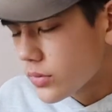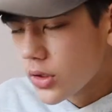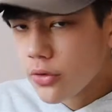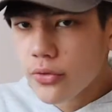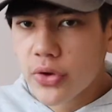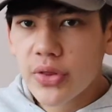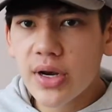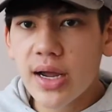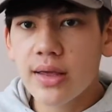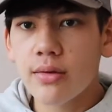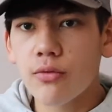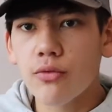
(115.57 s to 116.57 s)
The reason
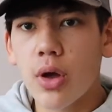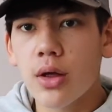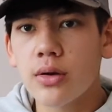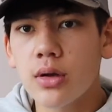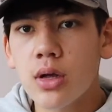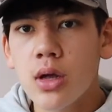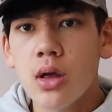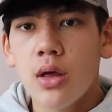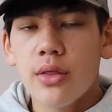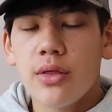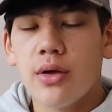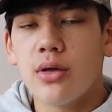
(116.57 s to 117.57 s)
I run
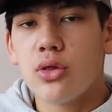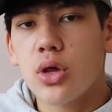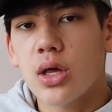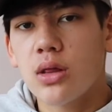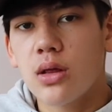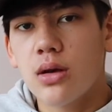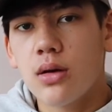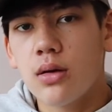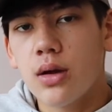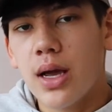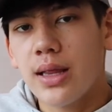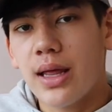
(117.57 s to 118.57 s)
the jigs
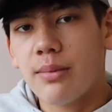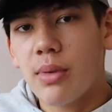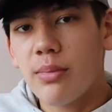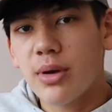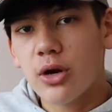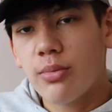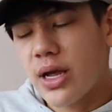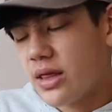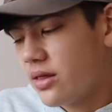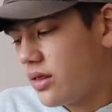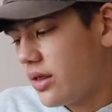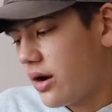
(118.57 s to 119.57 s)
and like my bigger
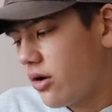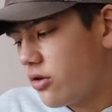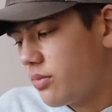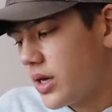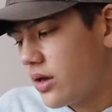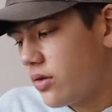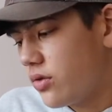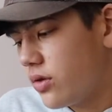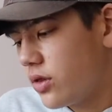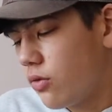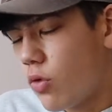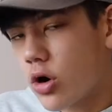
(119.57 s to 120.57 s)
baits in there is because
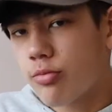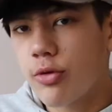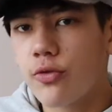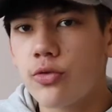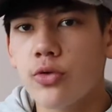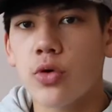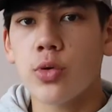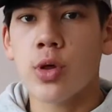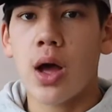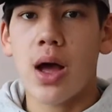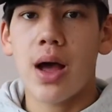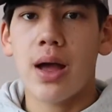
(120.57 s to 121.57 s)
in the waterproof storage
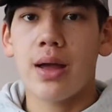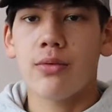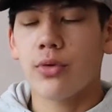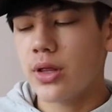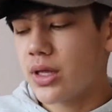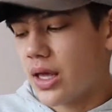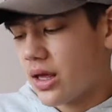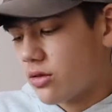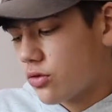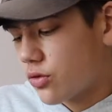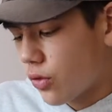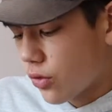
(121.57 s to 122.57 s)
I really can't
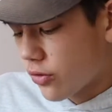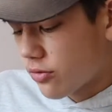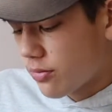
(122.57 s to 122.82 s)
store as